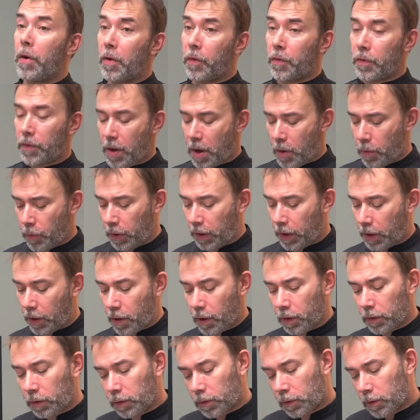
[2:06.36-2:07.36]
Now we
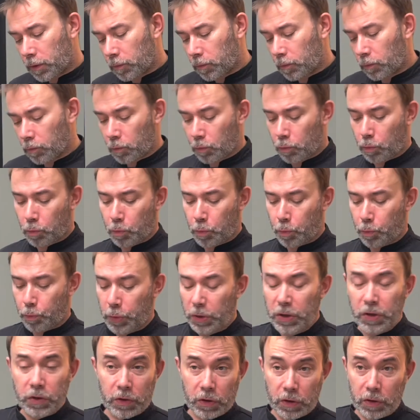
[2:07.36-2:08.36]
cut
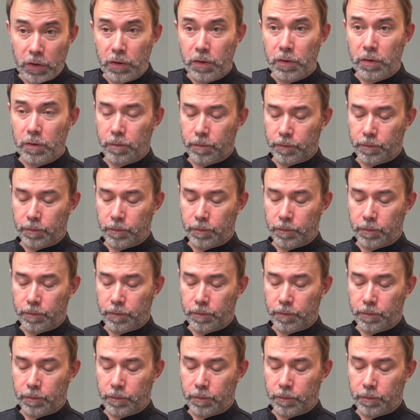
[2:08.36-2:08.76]
pieces.